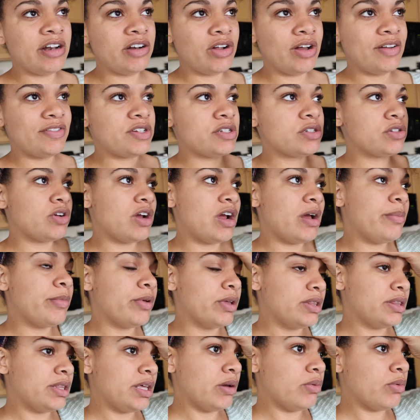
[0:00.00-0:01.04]
don't have to scramble
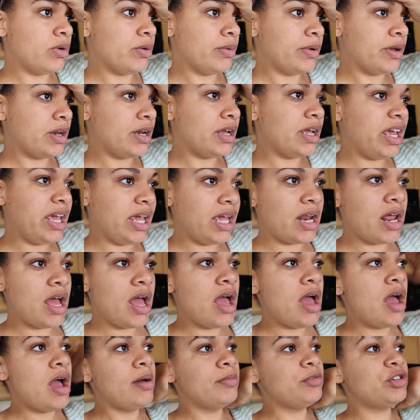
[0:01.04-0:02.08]
and think, what are we gonna eat?
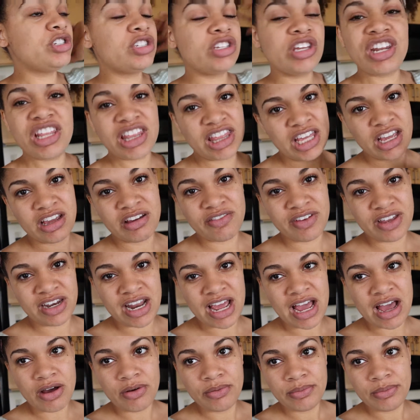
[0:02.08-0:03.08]
I'm just gonna think of it now